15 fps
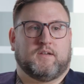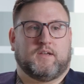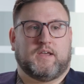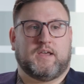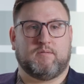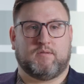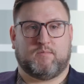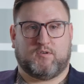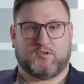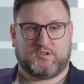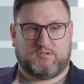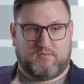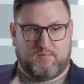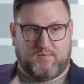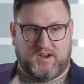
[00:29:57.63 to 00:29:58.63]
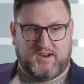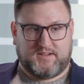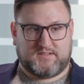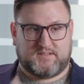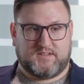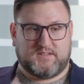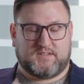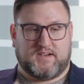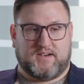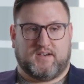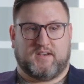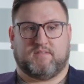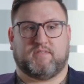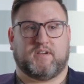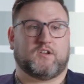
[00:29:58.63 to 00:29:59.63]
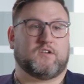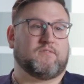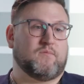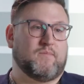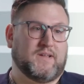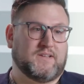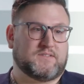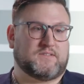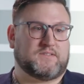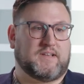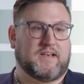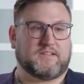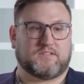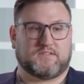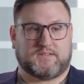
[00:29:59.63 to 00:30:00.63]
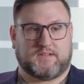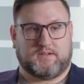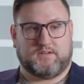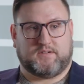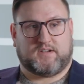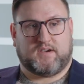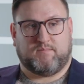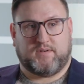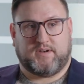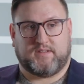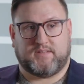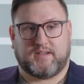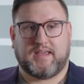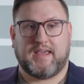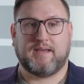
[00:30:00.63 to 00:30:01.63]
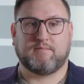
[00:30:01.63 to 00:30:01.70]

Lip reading: Human Emotion Robotics is a Vancouver-based exoskeleton company that came